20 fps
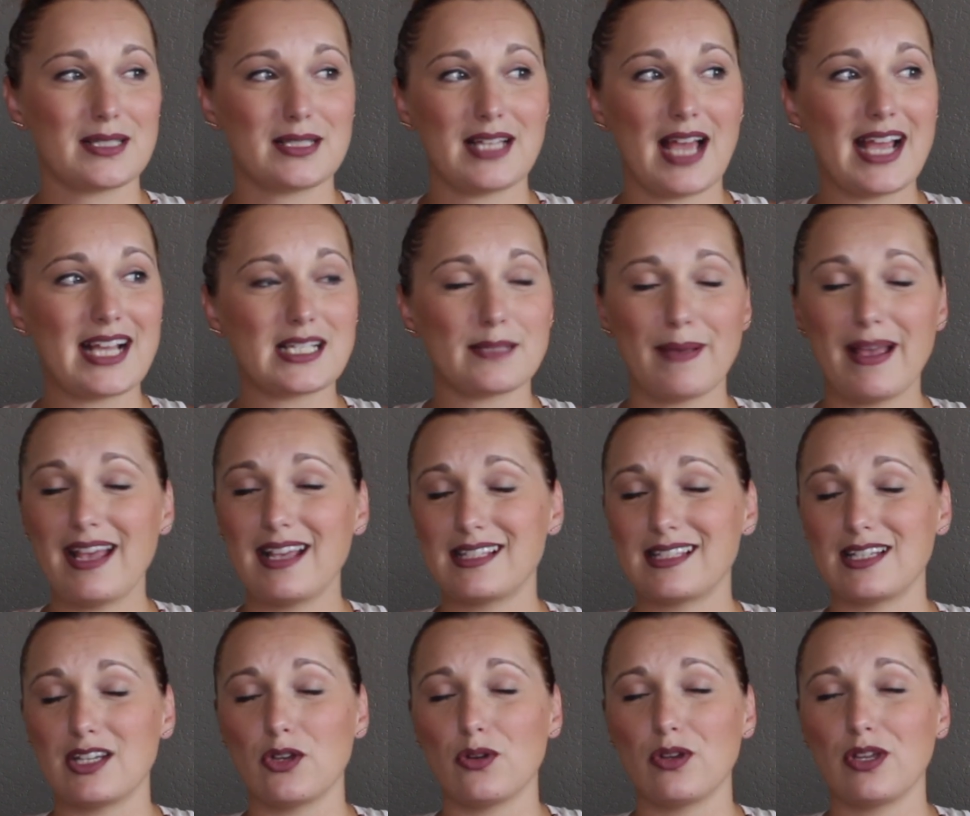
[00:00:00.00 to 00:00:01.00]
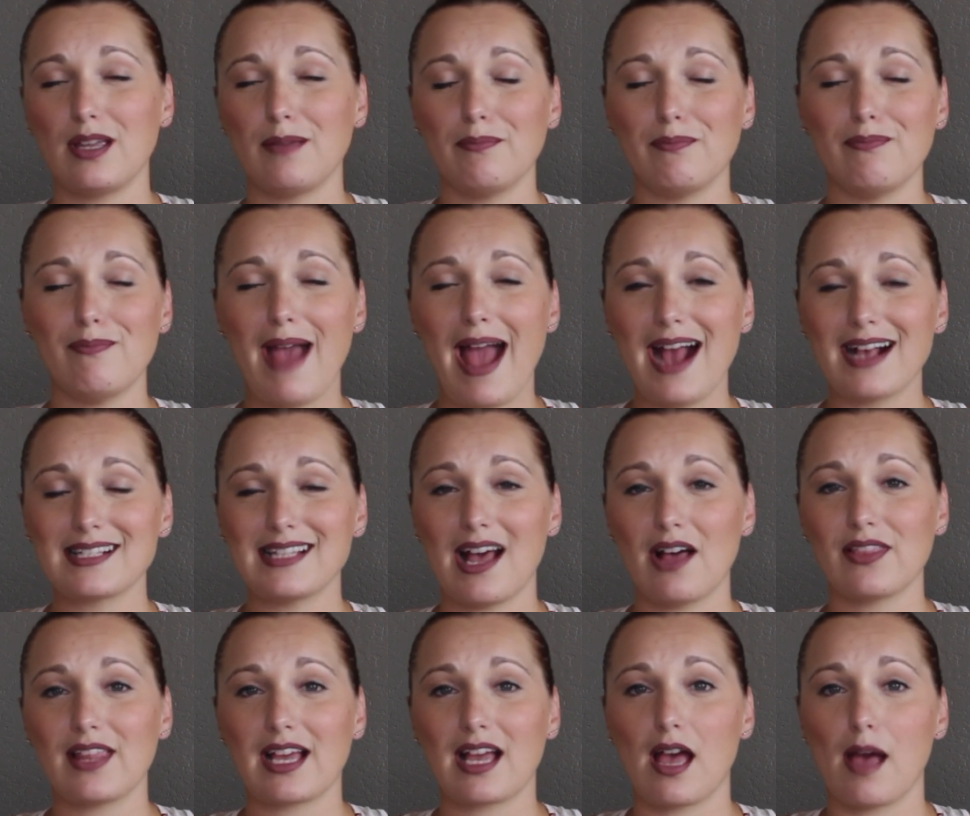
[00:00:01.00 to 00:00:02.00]
tight space and you max
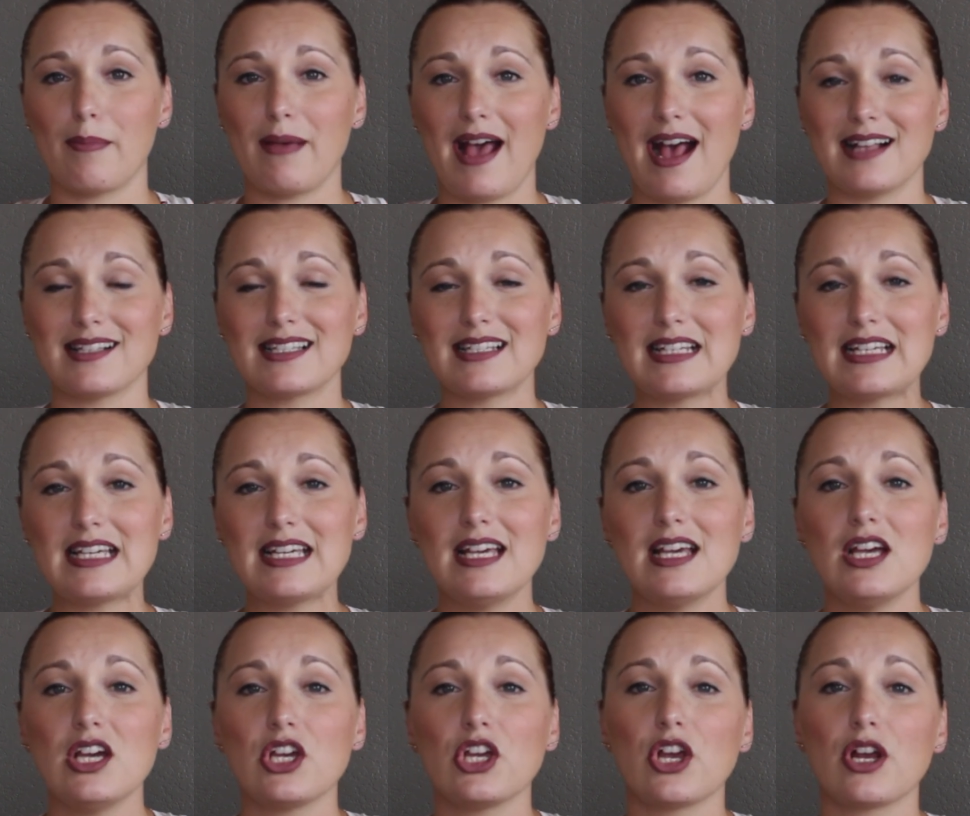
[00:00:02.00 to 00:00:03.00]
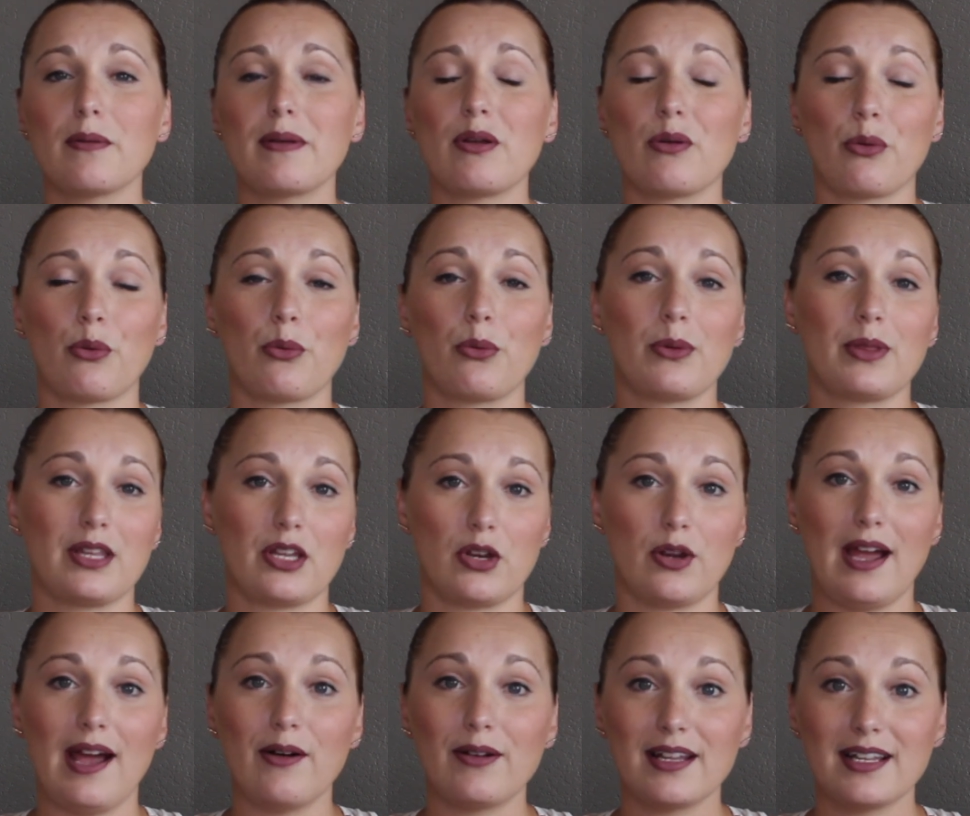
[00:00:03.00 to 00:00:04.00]
out that capacity, you're gonna be really
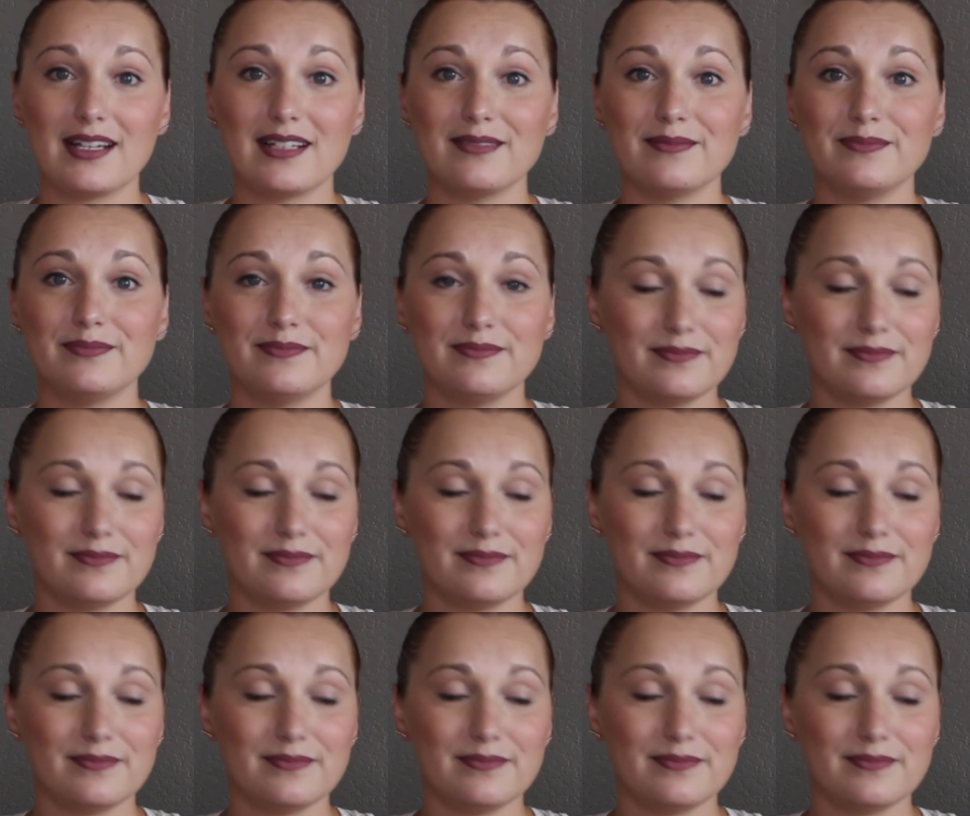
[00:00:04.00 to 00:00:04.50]
crowded.